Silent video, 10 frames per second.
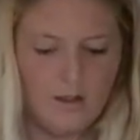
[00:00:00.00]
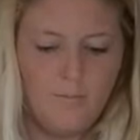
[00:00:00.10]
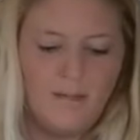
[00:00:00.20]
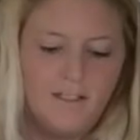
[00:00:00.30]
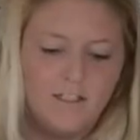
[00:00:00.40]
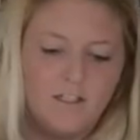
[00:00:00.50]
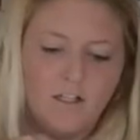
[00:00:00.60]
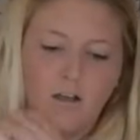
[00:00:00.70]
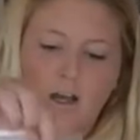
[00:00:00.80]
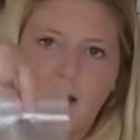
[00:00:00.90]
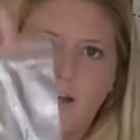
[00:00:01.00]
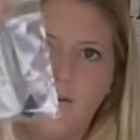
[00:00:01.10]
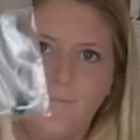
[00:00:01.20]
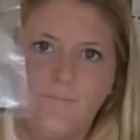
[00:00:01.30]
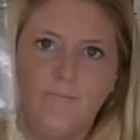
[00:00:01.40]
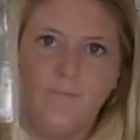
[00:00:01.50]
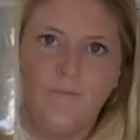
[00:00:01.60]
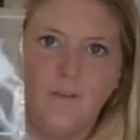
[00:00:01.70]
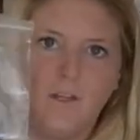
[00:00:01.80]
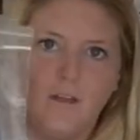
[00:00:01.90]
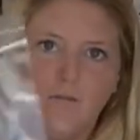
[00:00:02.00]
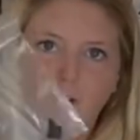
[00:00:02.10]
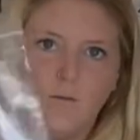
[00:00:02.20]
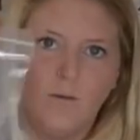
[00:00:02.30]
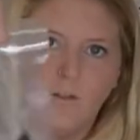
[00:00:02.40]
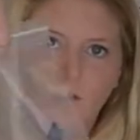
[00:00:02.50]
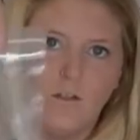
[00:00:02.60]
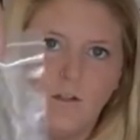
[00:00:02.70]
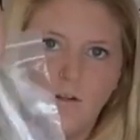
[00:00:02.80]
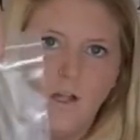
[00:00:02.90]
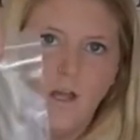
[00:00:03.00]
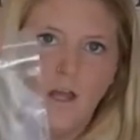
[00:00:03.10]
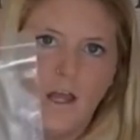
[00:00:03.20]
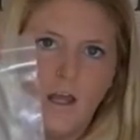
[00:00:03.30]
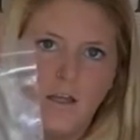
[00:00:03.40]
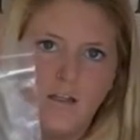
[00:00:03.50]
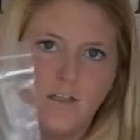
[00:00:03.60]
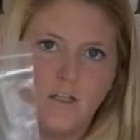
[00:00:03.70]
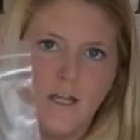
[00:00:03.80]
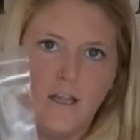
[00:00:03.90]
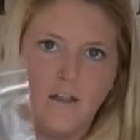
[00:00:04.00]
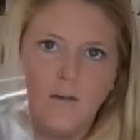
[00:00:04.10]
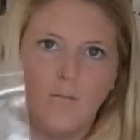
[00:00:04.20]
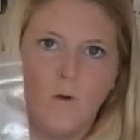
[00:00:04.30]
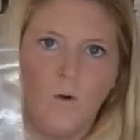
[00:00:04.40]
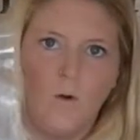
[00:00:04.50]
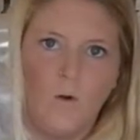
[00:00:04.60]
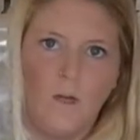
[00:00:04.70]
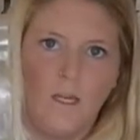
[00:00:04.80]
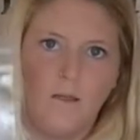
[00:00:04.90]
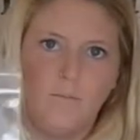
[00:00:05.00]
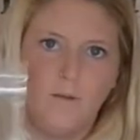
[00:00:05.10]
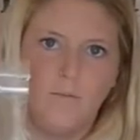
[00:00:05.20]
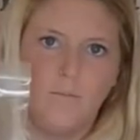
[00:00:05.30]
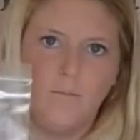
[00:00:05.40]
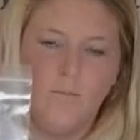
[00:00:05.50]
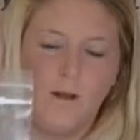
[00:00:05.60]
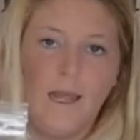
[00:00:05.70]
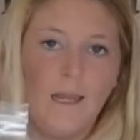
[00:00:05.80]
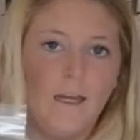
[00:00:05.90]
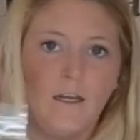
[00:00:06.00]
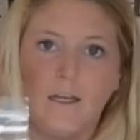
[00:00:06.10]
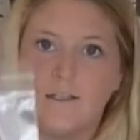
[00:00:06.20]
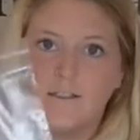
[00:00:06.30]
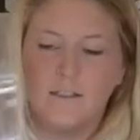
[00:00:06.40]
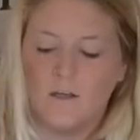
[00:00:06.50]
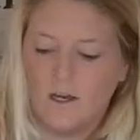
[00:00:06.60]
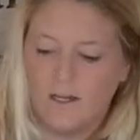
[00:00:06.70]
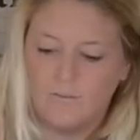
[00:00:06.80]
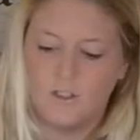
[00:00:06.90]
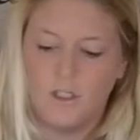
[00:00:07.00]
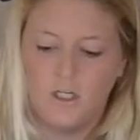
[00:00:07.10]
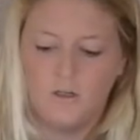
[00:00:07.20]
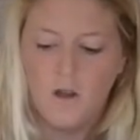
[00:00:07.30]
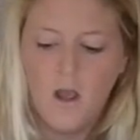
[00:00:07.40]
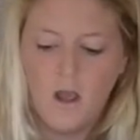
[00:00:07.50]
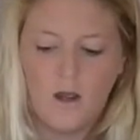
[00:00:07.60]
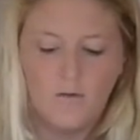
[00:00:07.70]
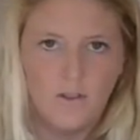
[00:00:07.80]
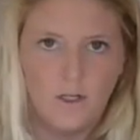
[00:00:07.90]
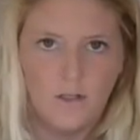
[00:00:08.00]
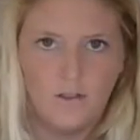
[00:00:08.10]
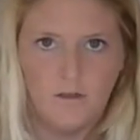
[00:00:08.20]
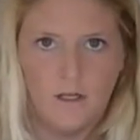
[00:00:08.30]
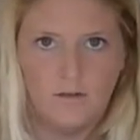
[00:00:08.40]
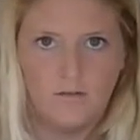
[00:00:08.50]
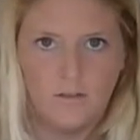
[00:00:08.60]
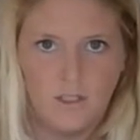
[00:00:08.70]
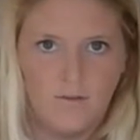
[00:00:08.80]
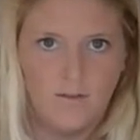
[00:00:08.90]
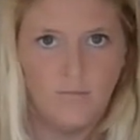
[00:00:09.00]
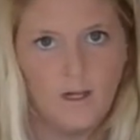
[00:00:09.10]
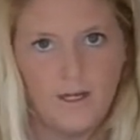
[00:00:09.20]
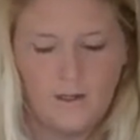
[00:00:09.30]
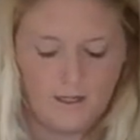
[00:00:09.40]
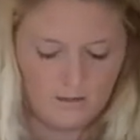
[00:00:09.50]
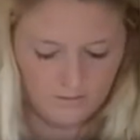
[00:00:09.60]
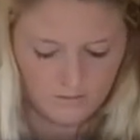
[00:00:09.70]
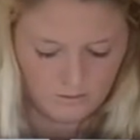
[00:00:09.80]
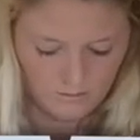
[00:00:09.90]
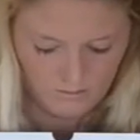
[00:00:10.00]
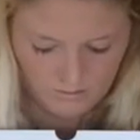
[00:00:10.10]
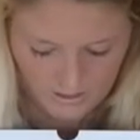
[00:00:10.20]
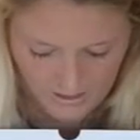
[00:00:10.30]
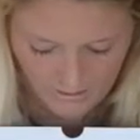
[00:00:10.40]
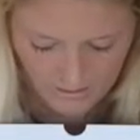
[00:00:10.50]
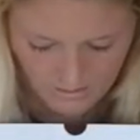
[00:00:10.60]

a piece of dye if you want to uh, dye them or keep them plain is entirely up to you. I will show you how to leave them plain and how to add the